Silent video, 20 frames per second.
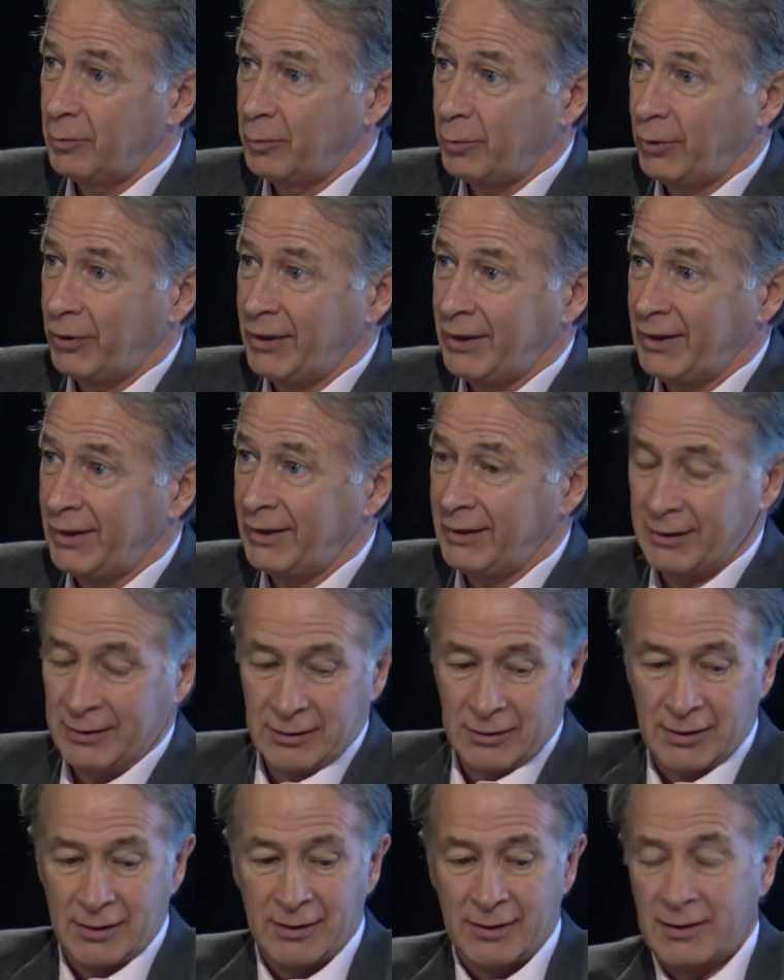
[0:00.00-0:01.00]
putting it
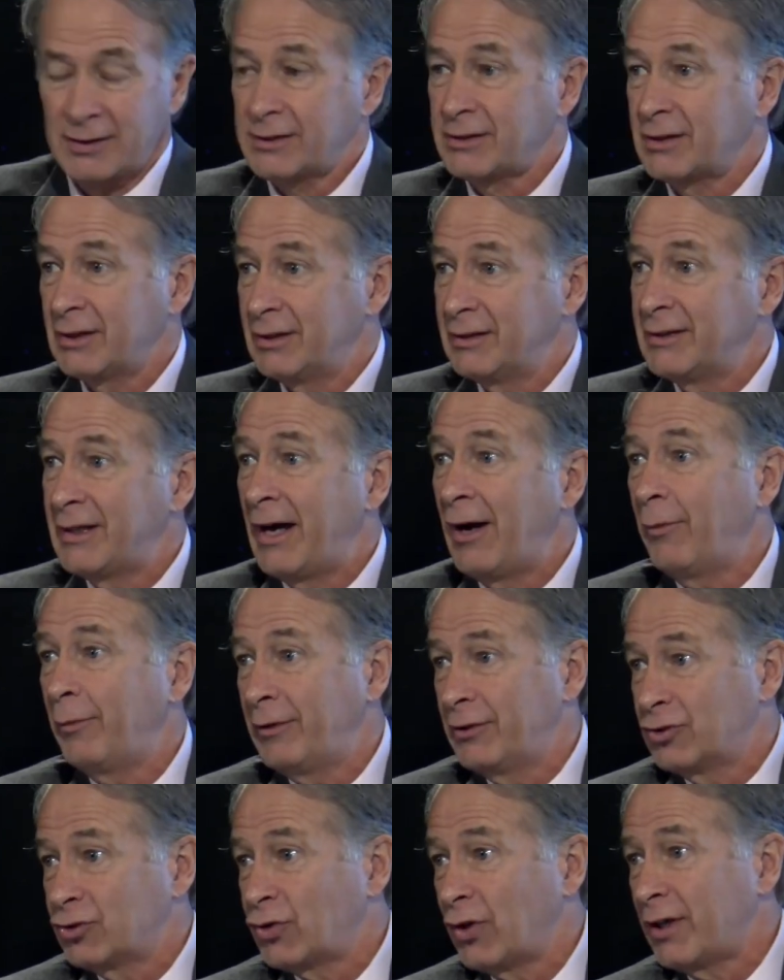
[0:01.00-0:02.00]
into this
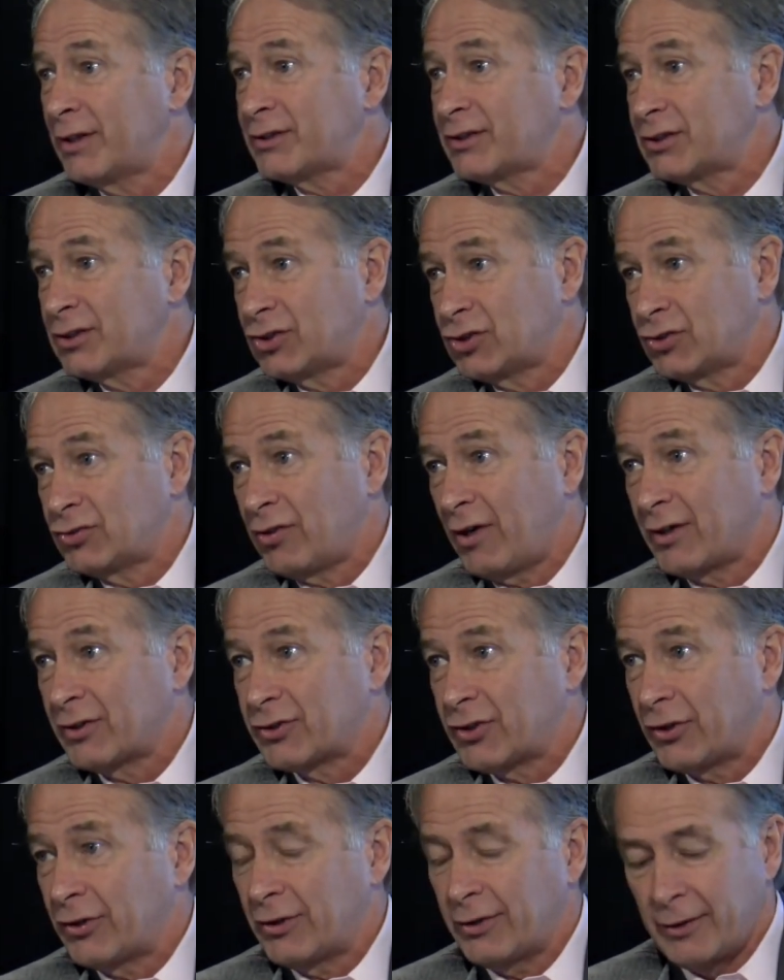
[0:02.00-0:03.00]
endowment trust
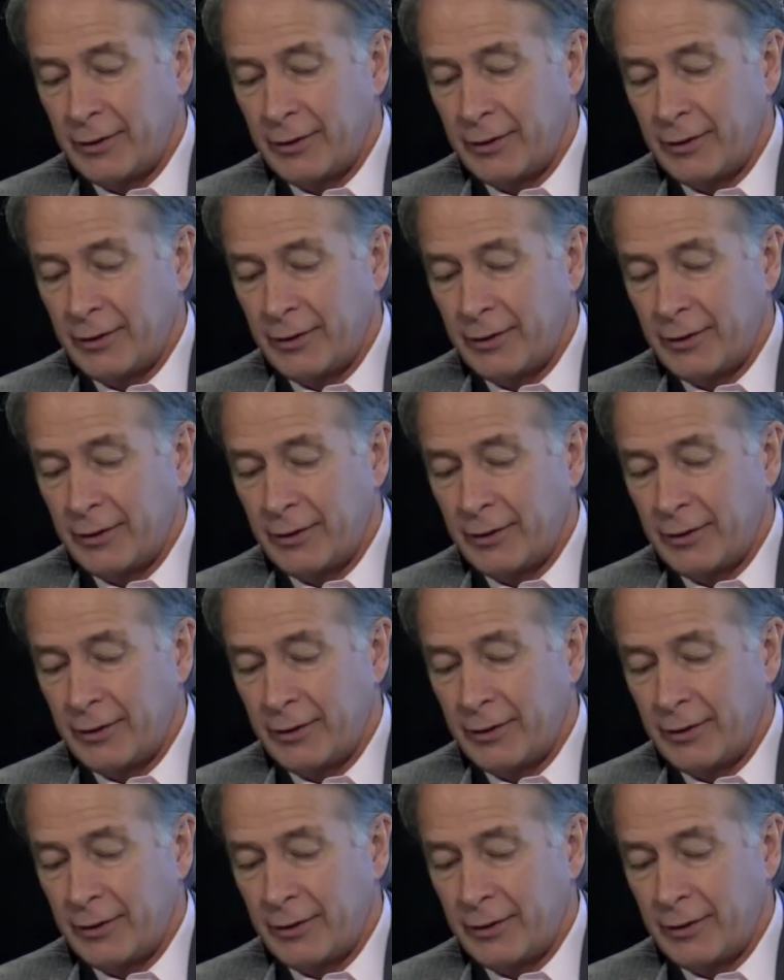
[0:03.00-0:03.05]
structure,